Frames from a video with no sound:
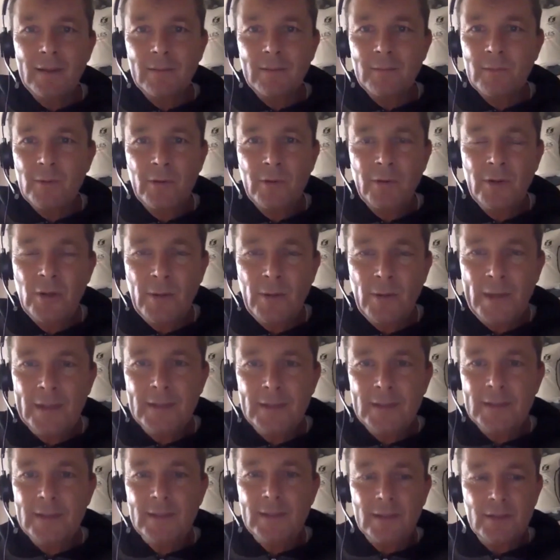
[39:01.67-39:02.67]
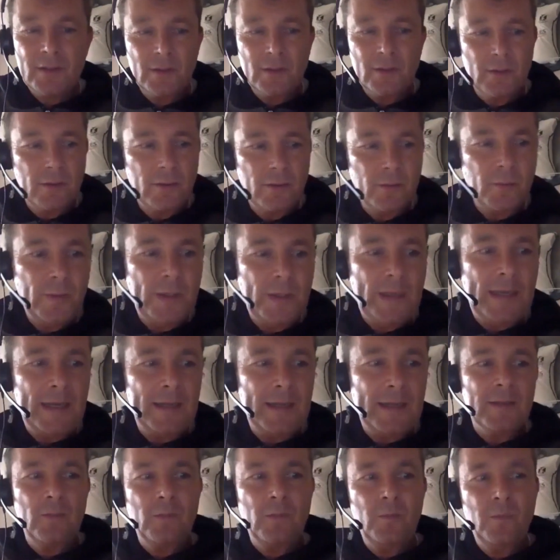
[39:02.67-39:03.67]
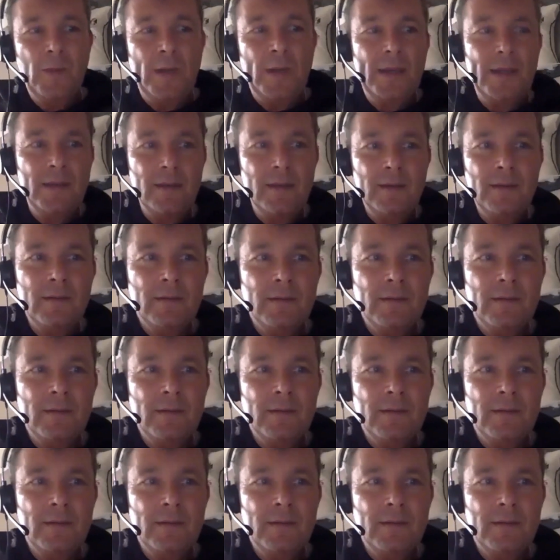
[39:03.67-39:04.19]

We were a new entity, so we had to win